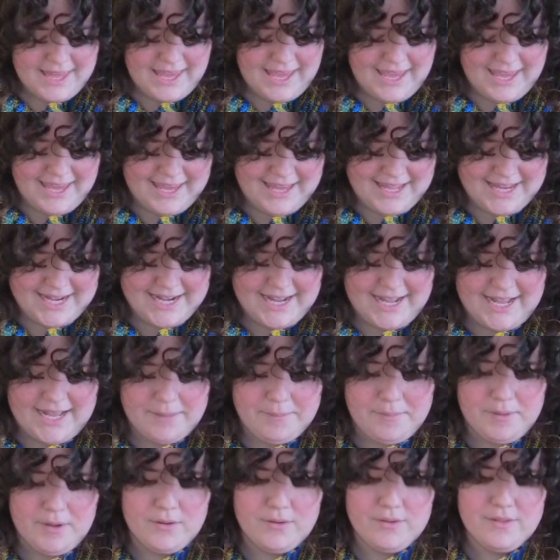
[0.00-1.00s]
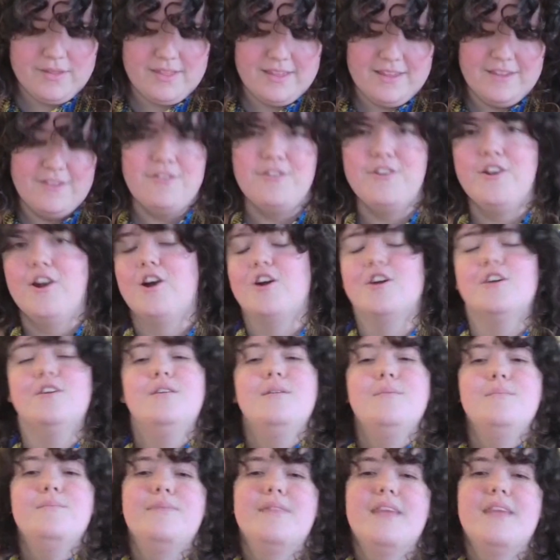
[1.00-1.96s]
And I bought this yarn,